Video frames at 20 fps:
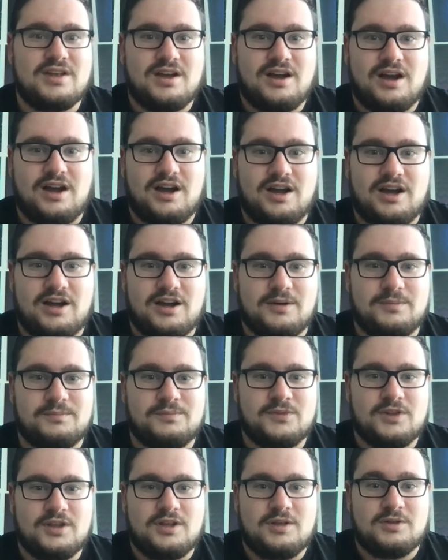
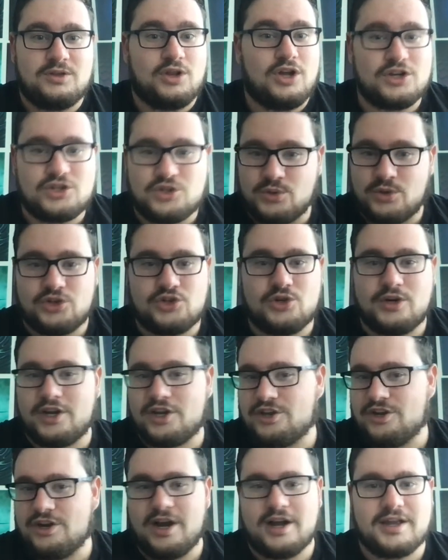Long story short, I
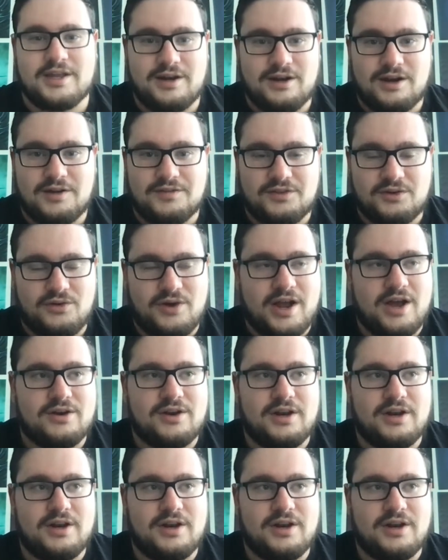could not get it off the ground.